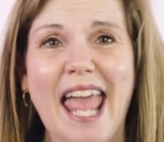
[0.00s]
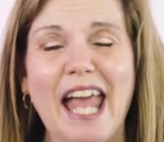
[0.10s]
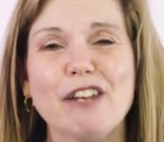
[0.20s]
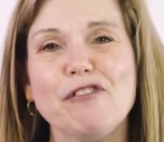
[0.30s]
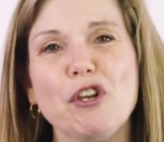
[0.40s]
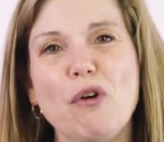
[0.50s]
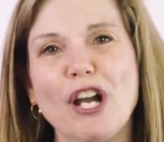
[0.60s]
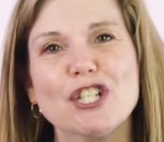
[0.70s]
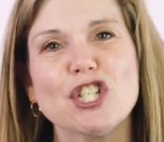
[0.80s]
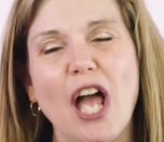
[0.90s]
And if you
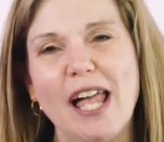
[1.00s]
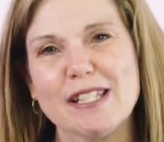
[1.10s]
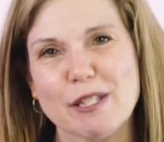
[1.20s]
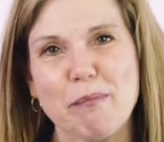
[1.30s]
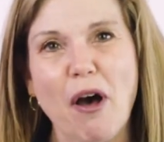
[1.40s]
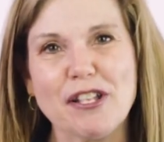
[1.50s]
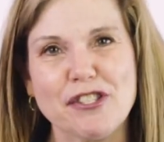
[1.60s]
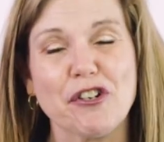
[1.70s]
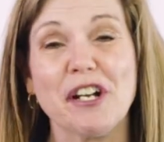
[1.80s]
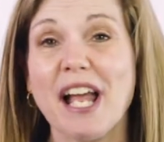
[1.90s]
are a child
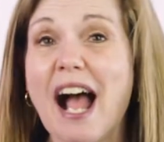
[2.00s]
sponsor at